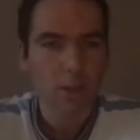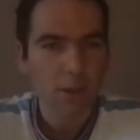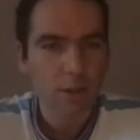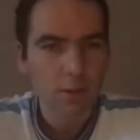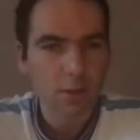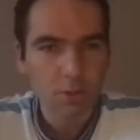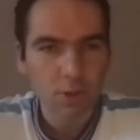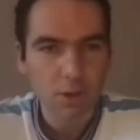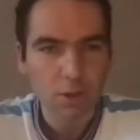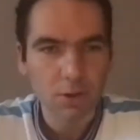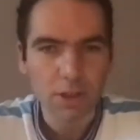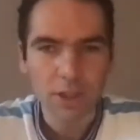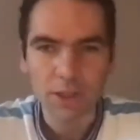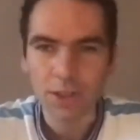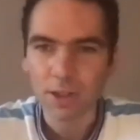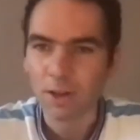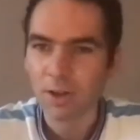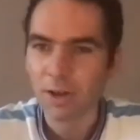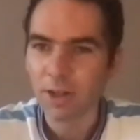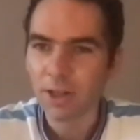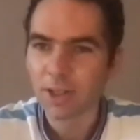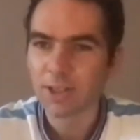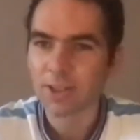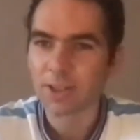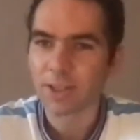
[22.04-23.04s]
Well then
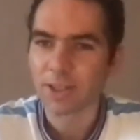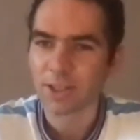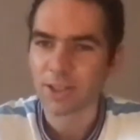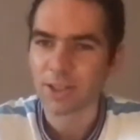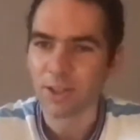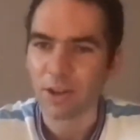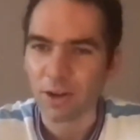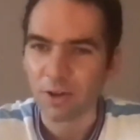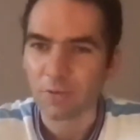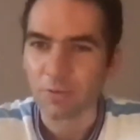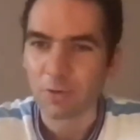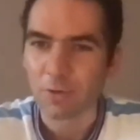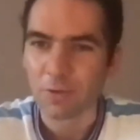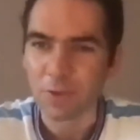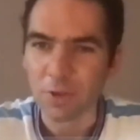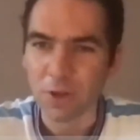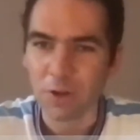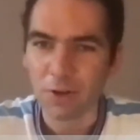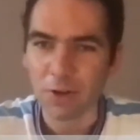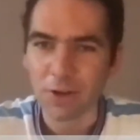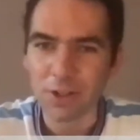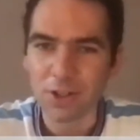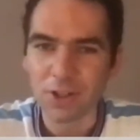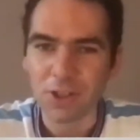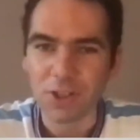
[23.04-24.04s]
guys, let's start off with
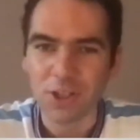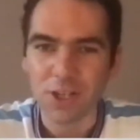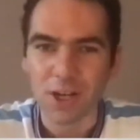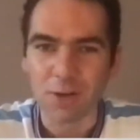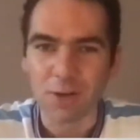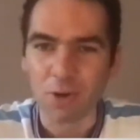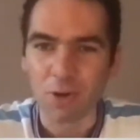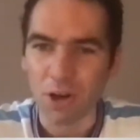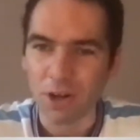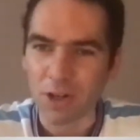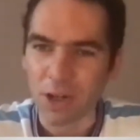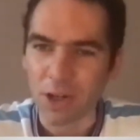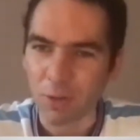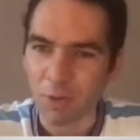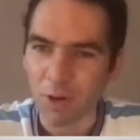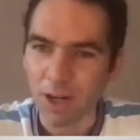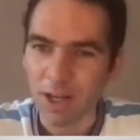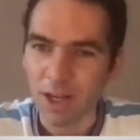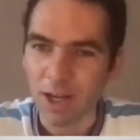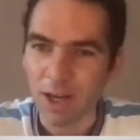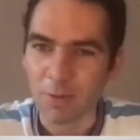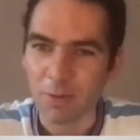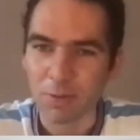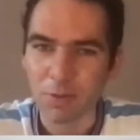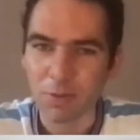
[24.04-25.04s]
Norwich and work our way
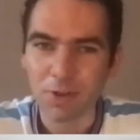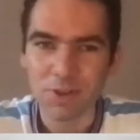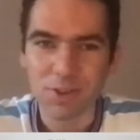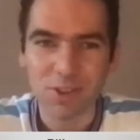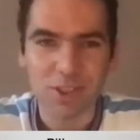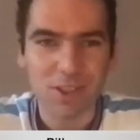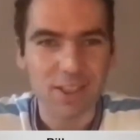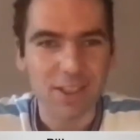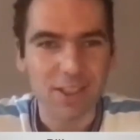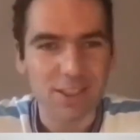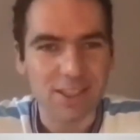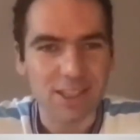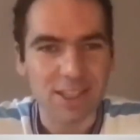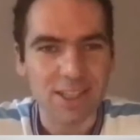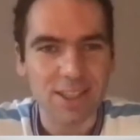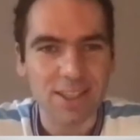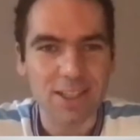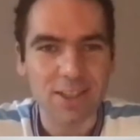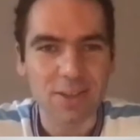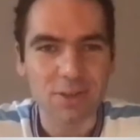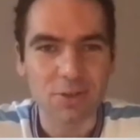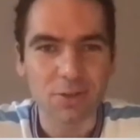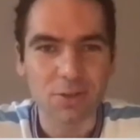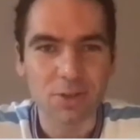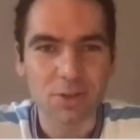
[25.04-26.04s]
upwards in
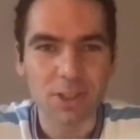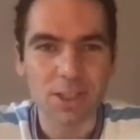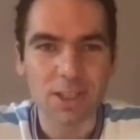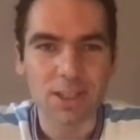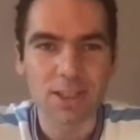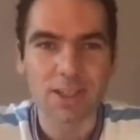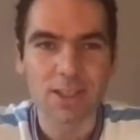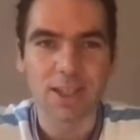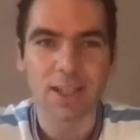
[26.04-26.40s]
ascending order.